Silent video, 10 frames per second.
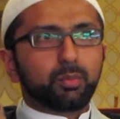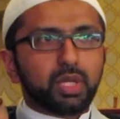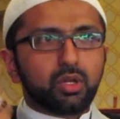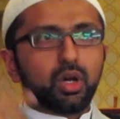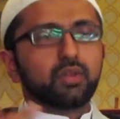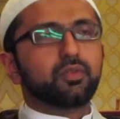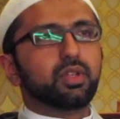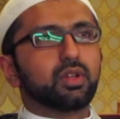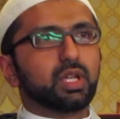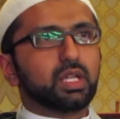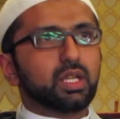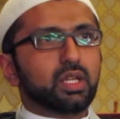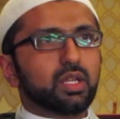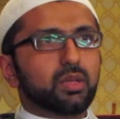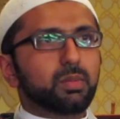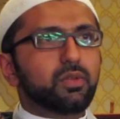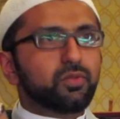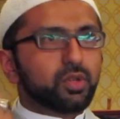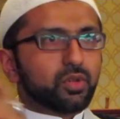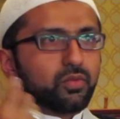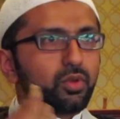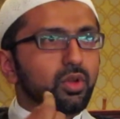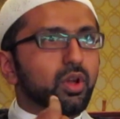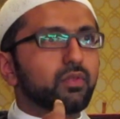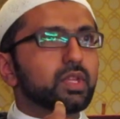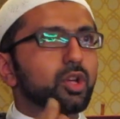Be God-fearing. Be fearful of the